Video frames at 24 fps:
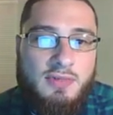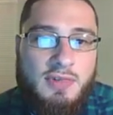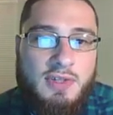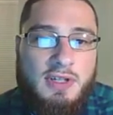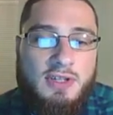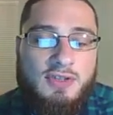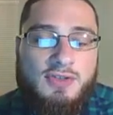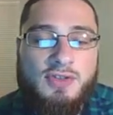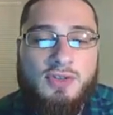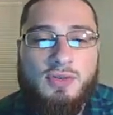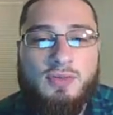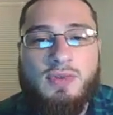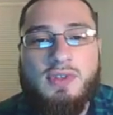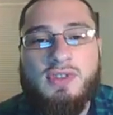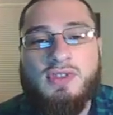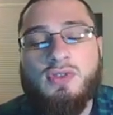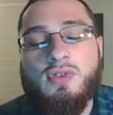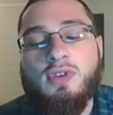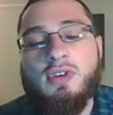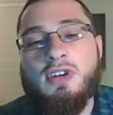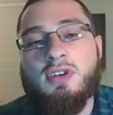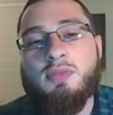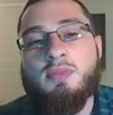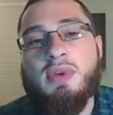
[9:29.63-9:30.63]
Okay, so we
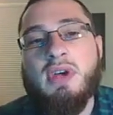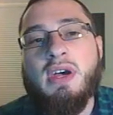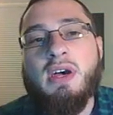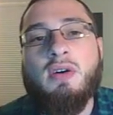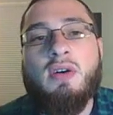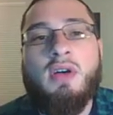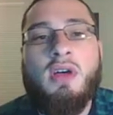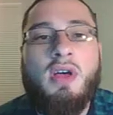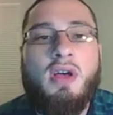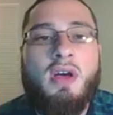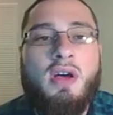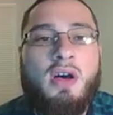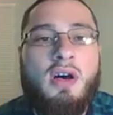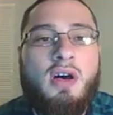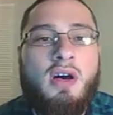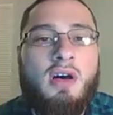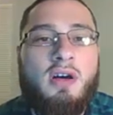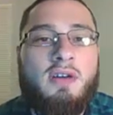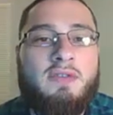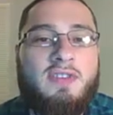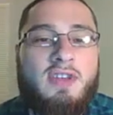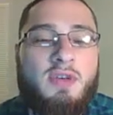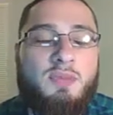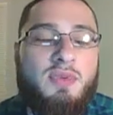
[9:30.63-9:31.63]
talk about
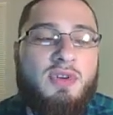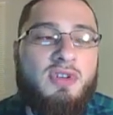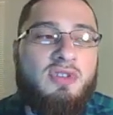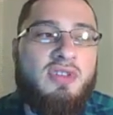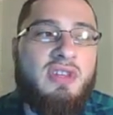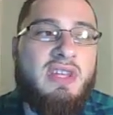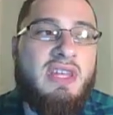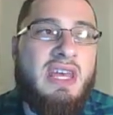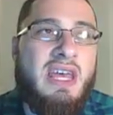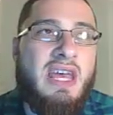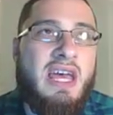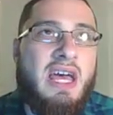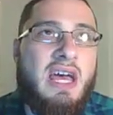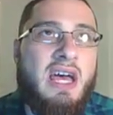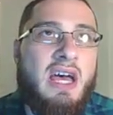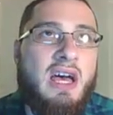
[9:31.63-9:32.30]
uh, typically